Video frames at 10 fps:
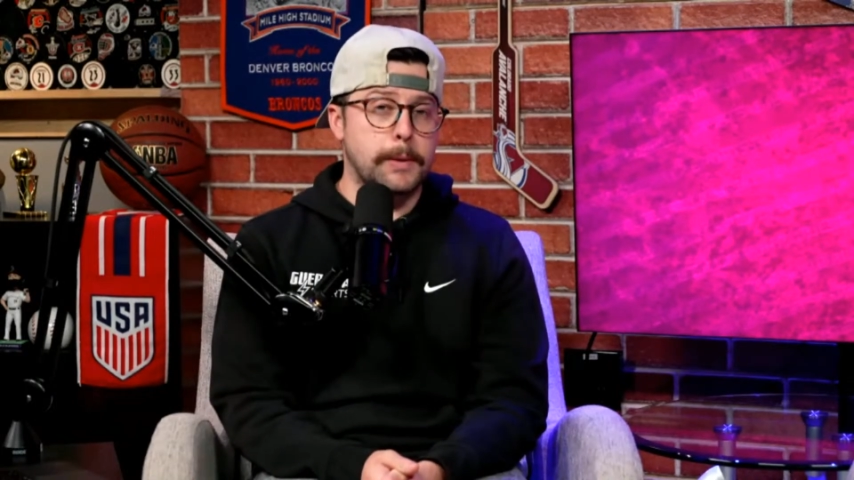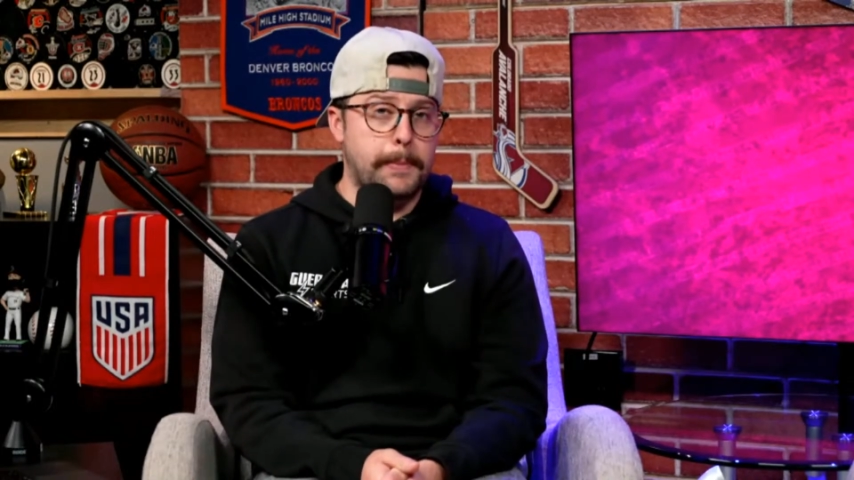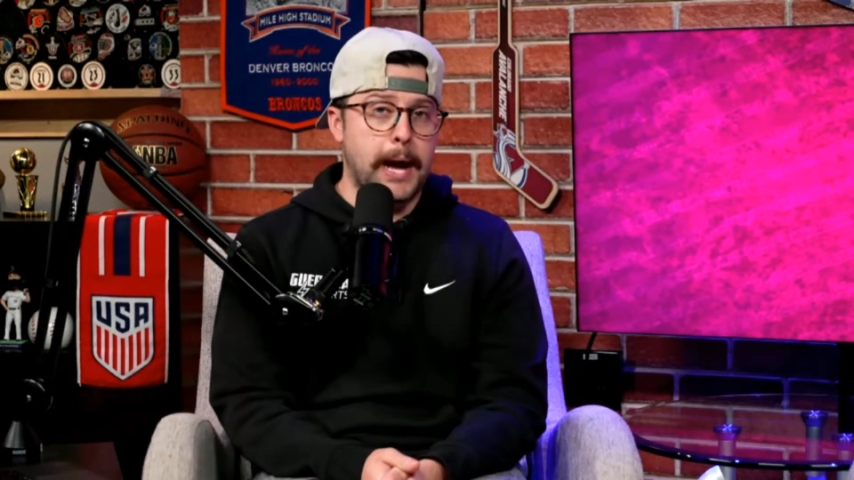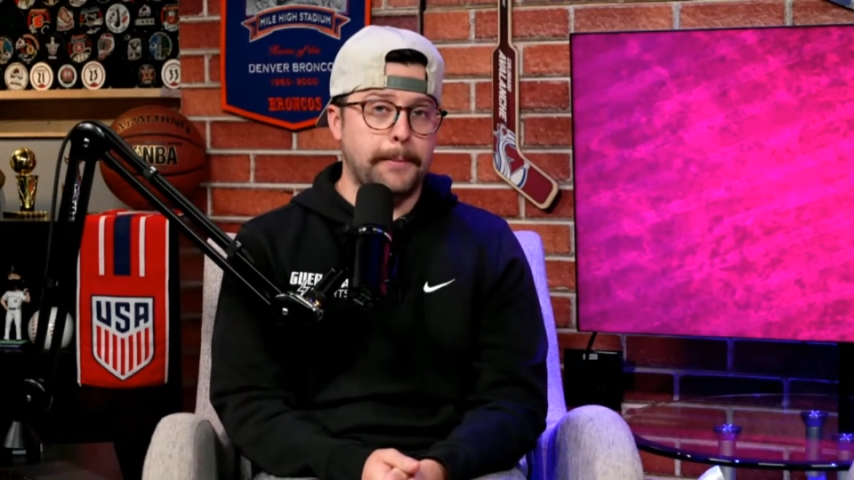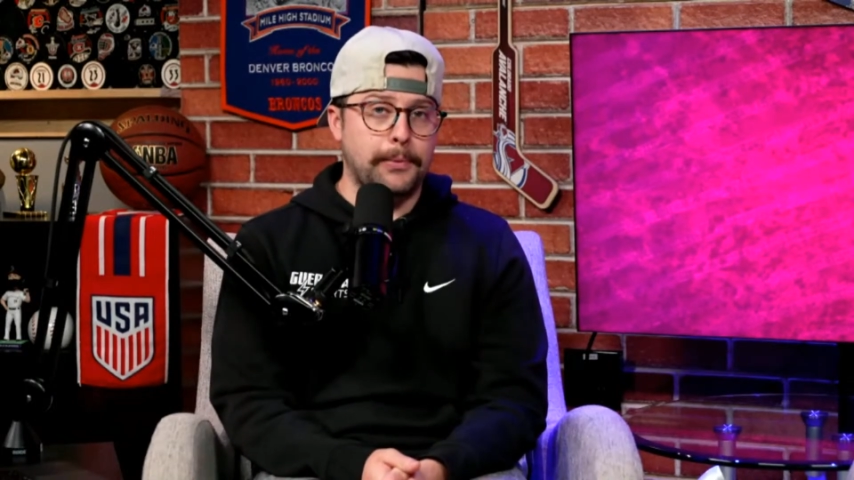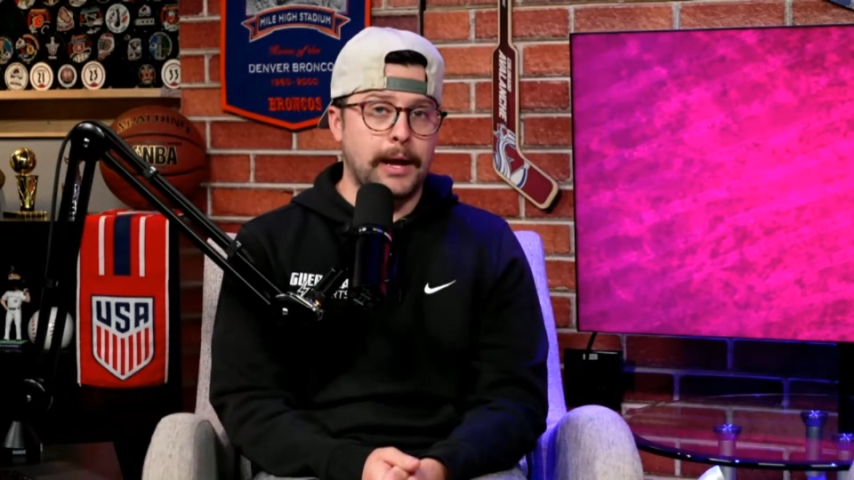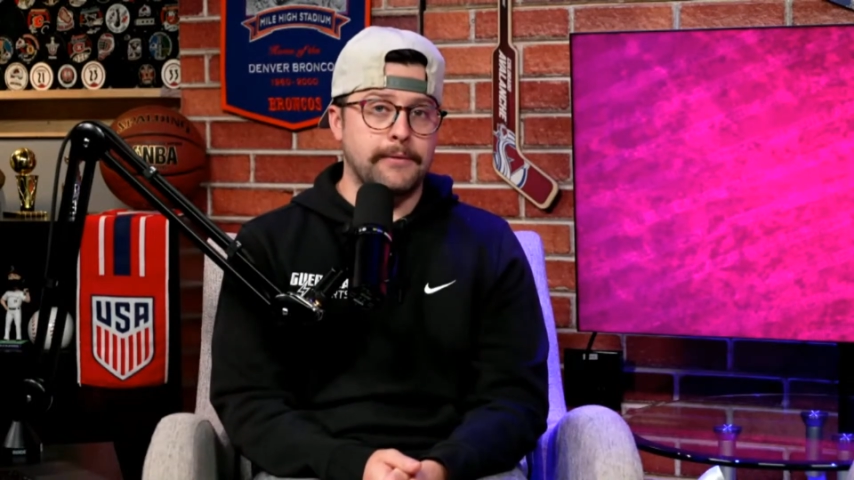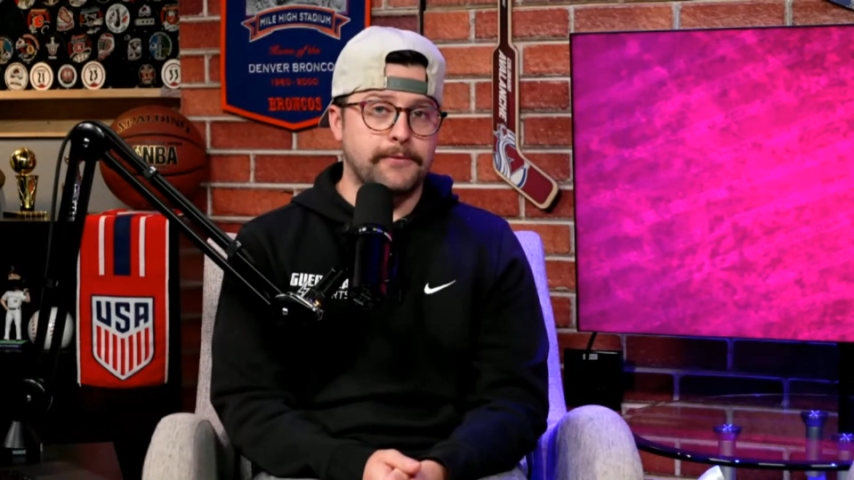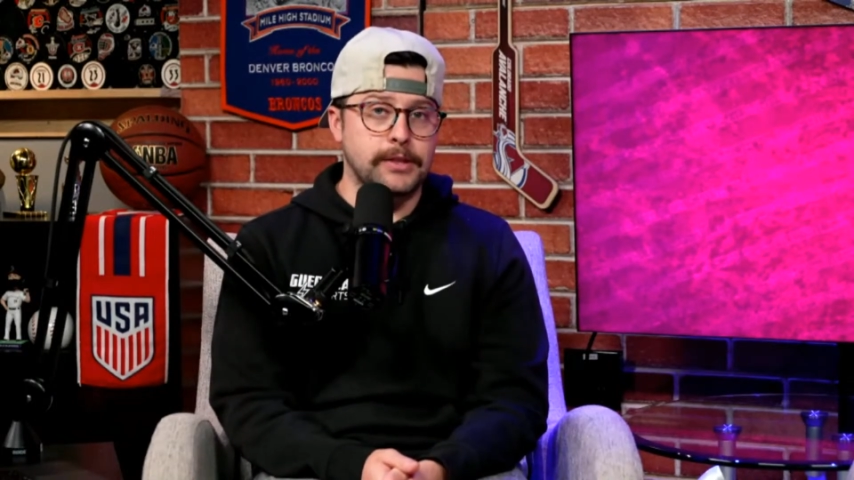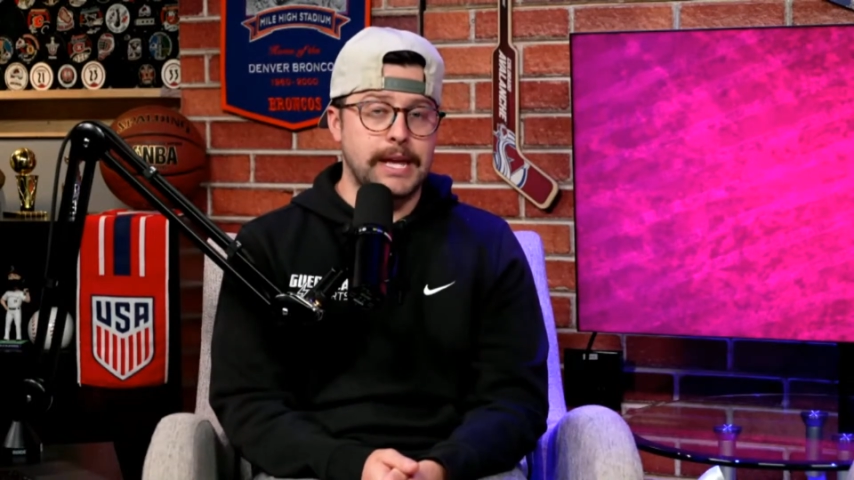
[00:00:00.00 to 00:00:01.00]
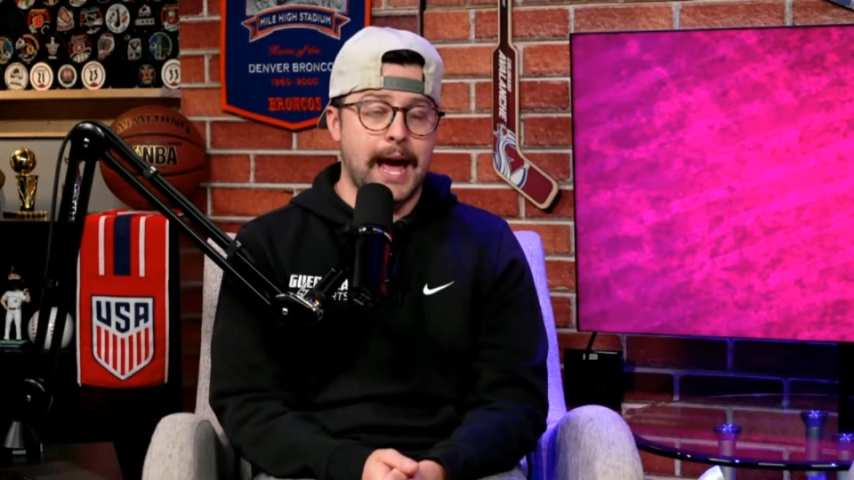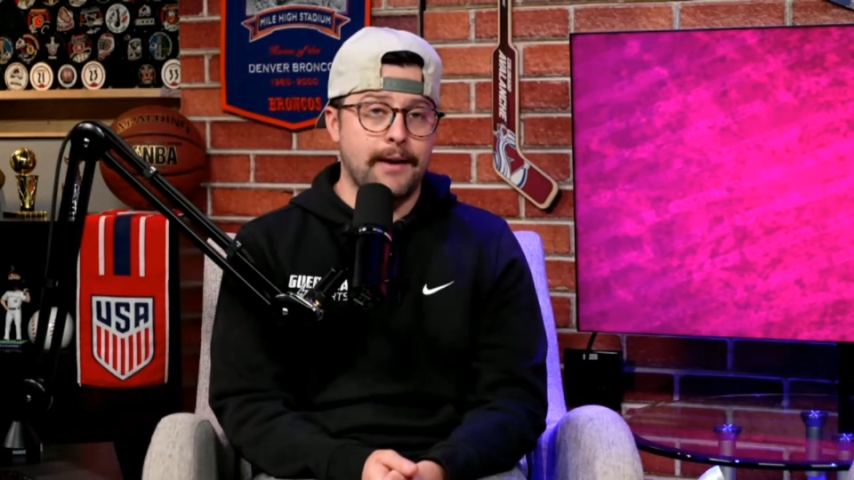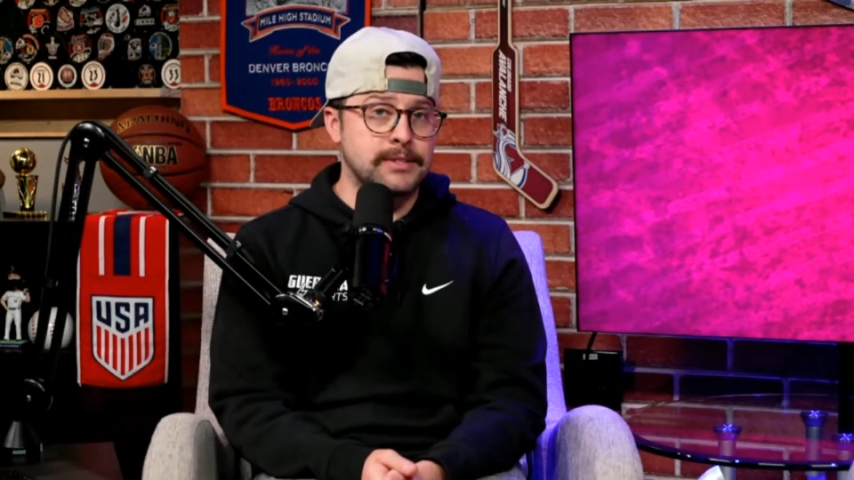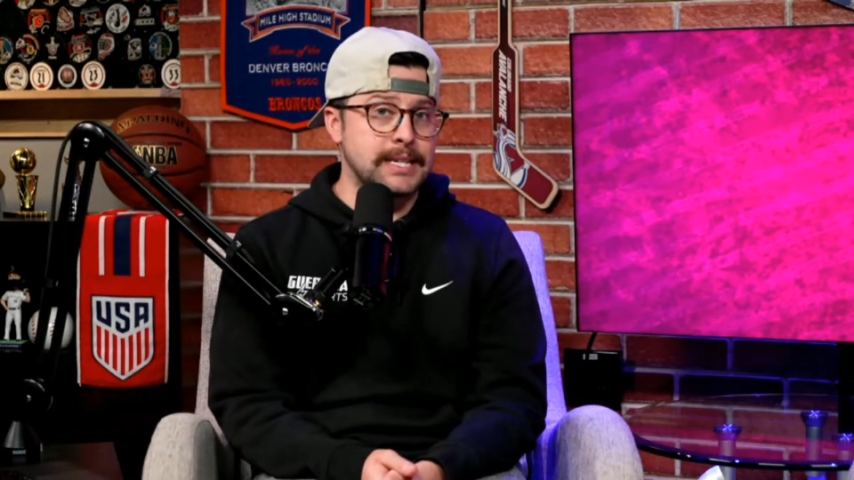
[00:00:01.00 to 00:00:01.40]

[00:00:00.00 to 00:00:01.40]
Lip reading: pipeline for the Avs